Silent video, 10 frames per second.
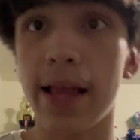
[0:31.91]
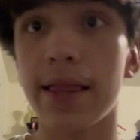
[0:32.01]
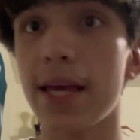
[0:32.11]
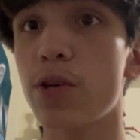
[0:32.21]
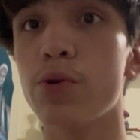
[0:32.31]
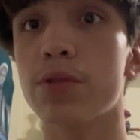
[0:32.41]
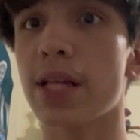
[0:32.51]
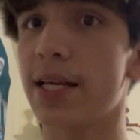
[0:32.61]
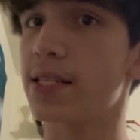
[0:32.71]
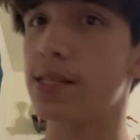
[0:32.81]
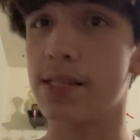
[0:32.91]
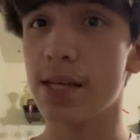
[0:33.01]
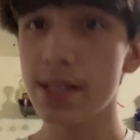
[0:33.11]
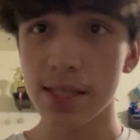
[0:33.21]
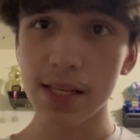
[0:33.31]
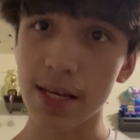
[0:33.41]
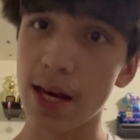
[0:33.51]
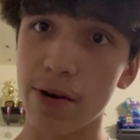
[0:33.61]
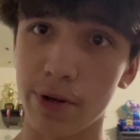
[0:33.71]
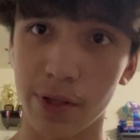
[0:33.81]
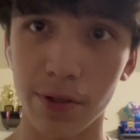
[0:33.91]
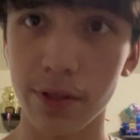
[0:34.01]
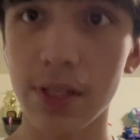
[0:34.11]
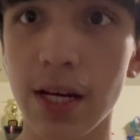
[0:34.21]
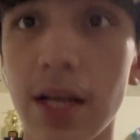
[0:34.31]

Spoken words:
They used like 60 characters.